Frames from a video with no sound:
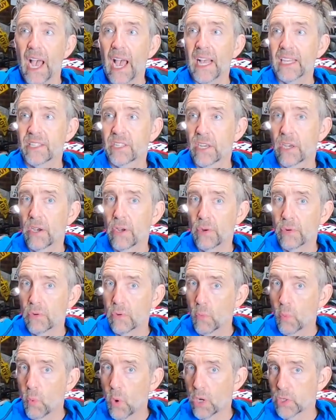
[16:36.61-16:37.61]
and so
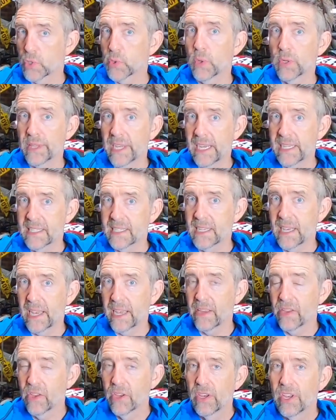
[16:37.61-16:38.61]
watch what they
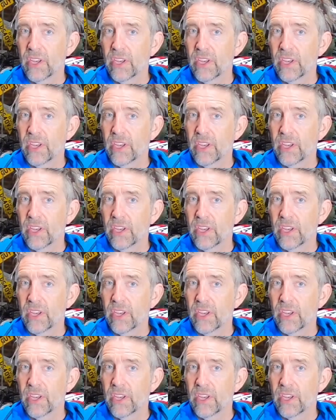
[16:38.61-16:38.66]
say.